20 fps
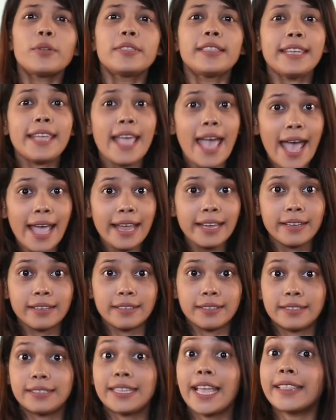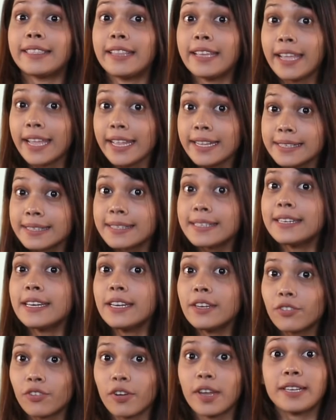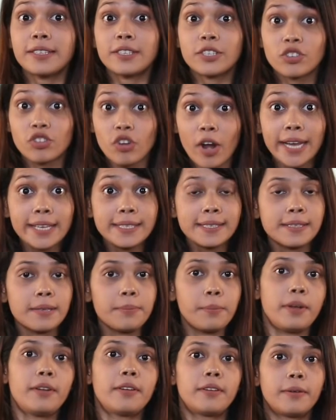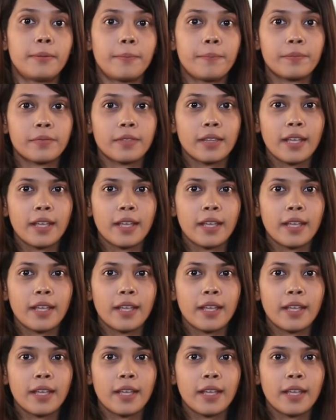on the angle that the incident ray strikes the mirror.